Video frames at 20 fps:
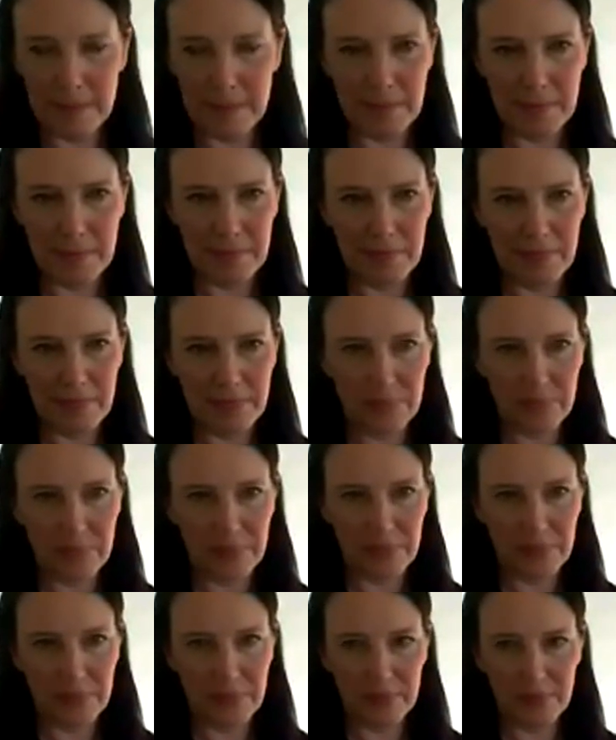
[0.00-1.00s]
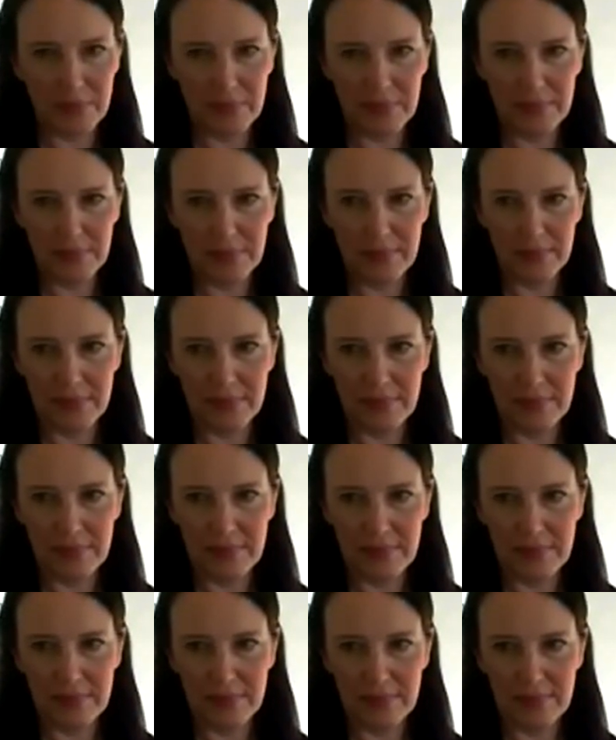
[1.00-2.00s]

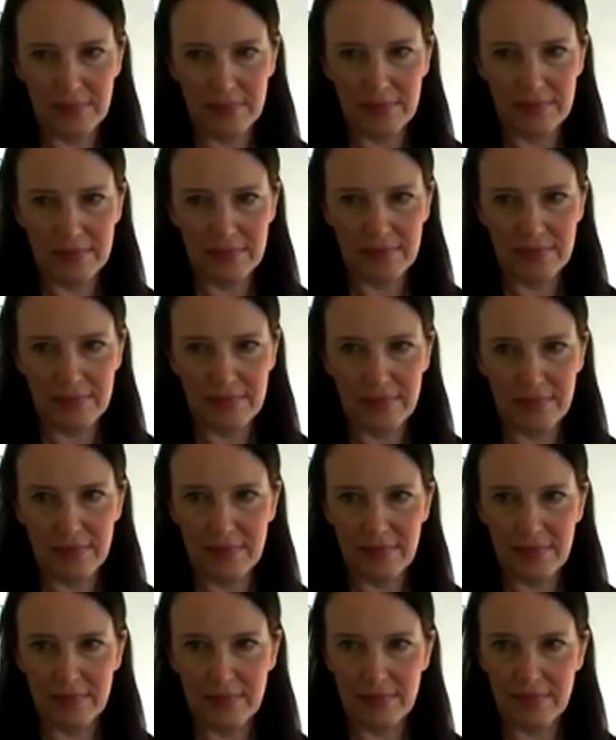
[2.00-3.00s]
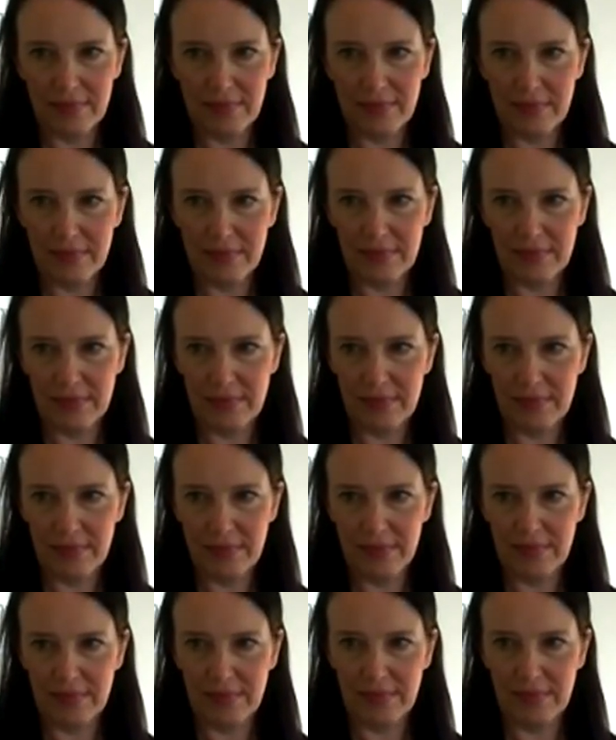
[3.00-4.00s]

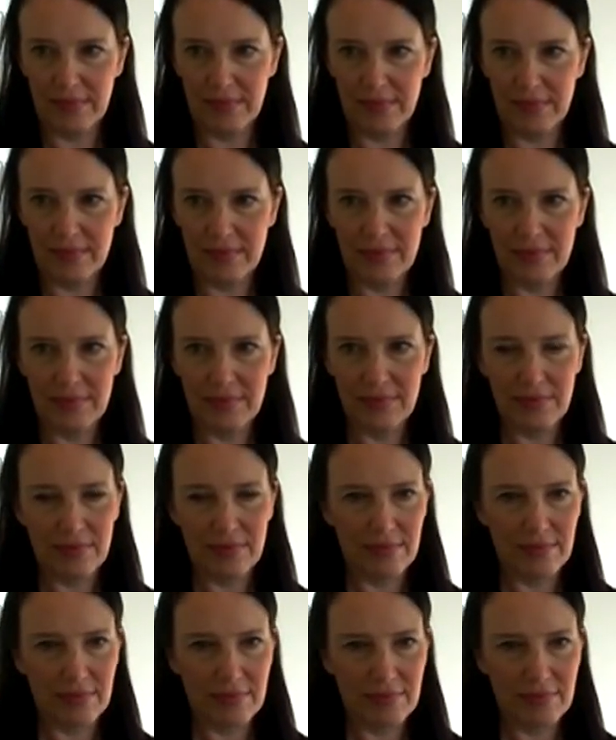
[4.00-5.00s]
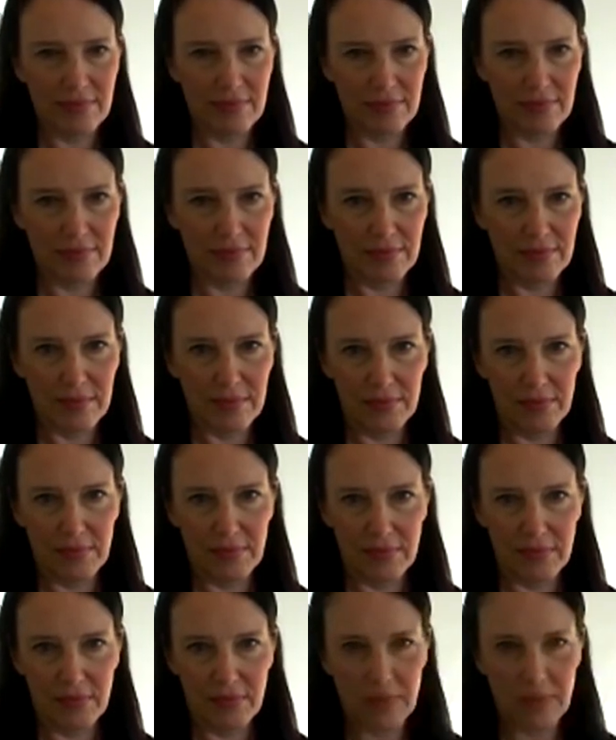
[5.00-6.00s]

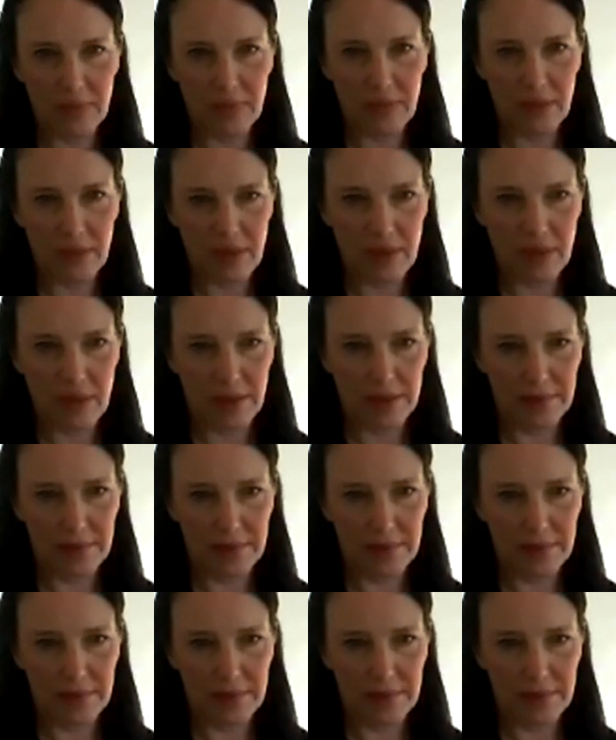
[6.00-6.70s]
[no speech]